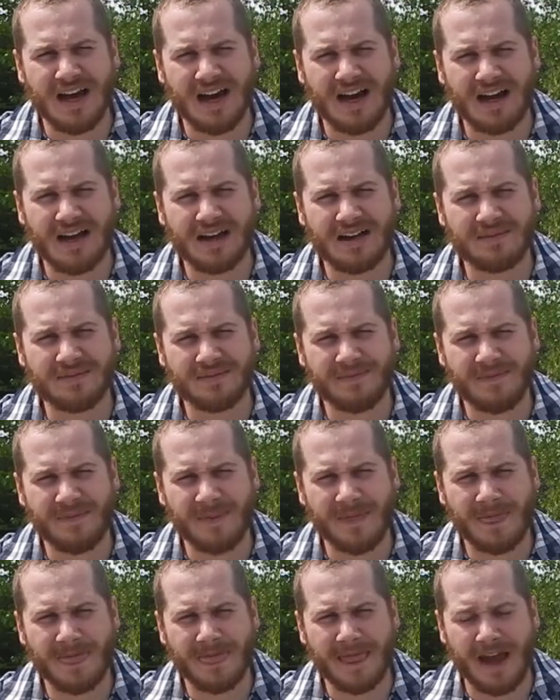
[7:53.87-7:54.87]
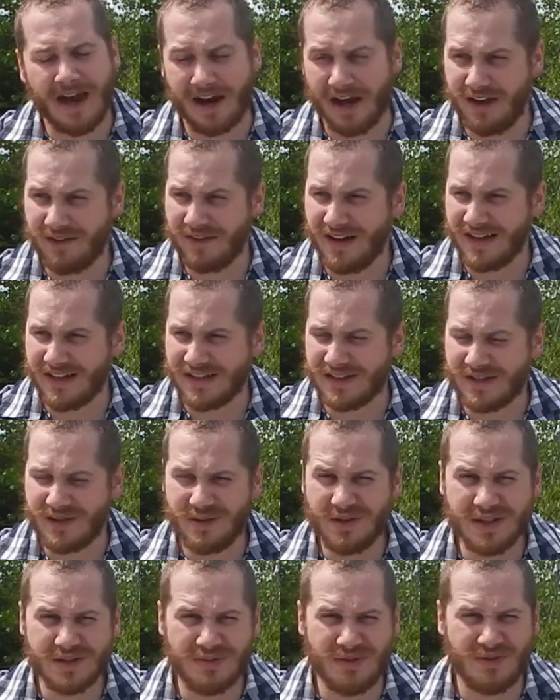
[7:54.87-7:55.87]
And I've had to
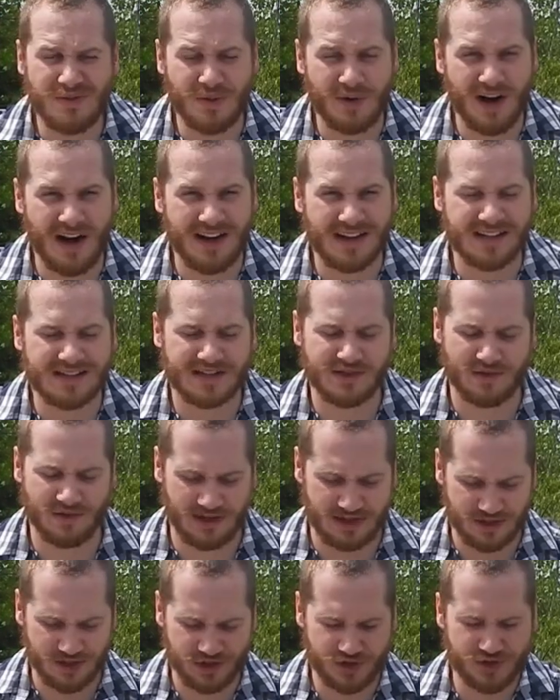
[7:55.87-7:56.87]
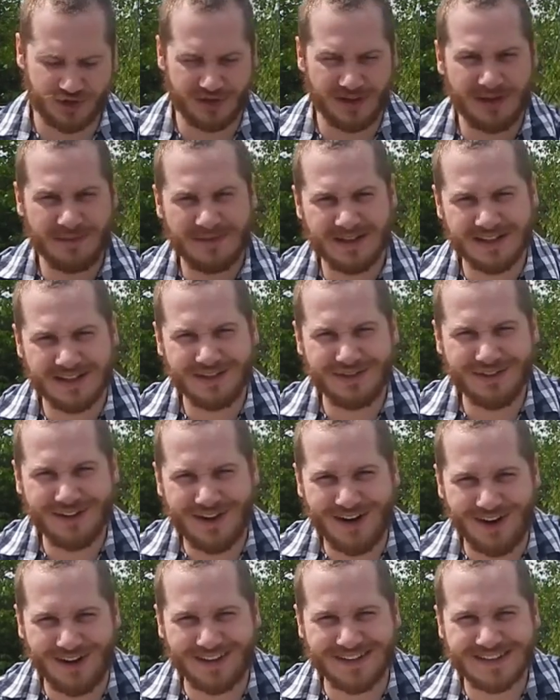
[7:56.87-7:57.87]
do this before, and it's extremely
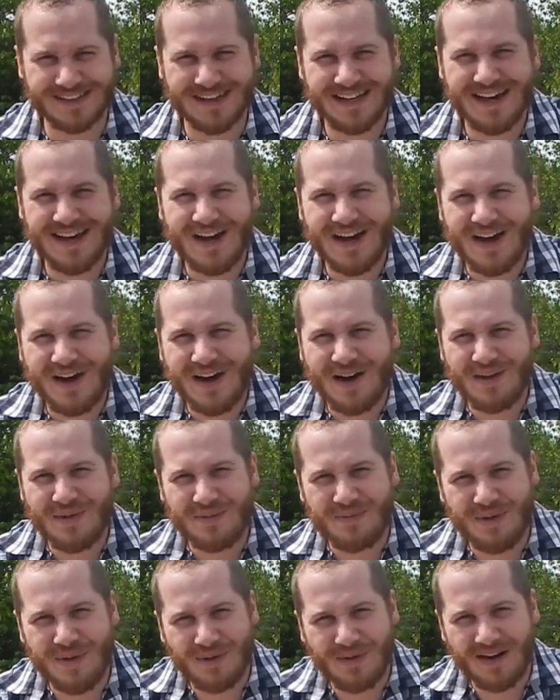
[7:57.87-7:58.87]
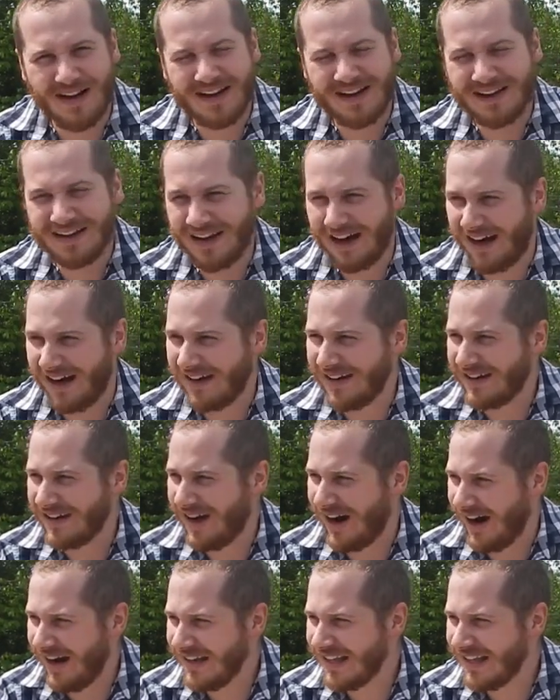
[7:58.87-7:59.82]
difficult. But what I